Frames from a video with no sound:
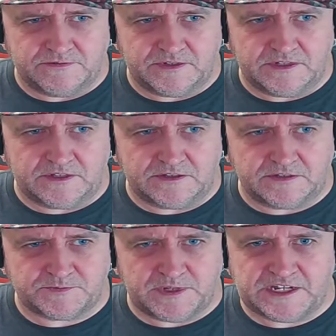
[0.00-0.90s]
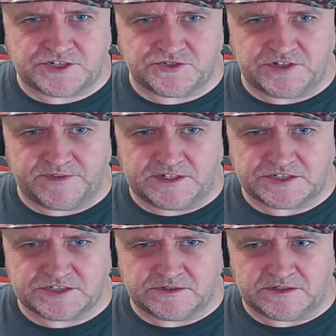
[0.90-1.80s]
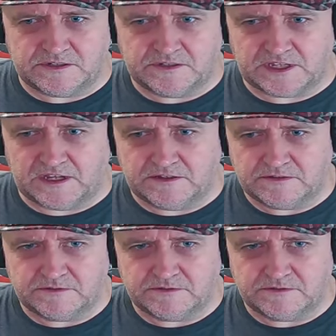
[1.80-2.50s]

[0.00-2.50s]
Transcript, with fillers: Yeah, that was my legendary fish as well. Okay.